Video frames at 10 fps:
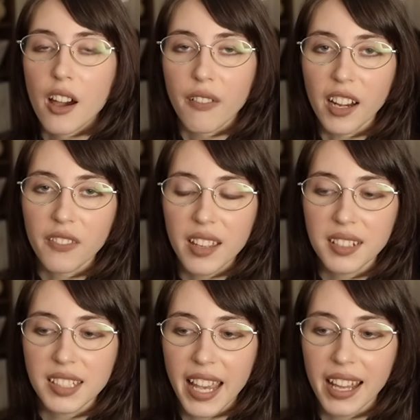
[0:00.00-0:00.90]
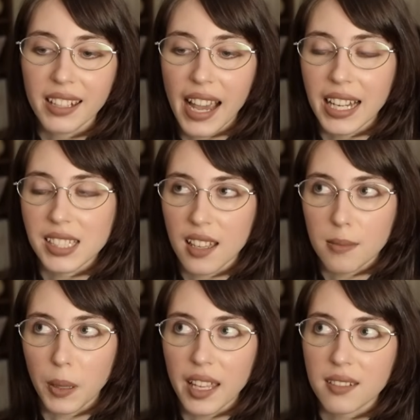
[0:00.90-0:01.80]
Final Fantasy X kind of takes
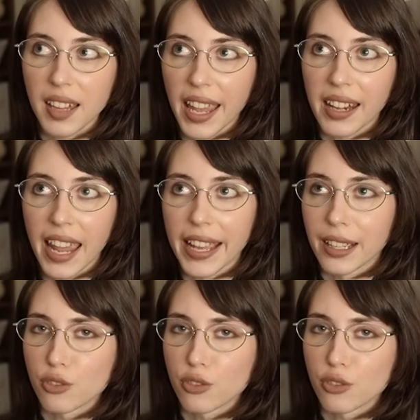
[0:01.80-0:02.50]
place in a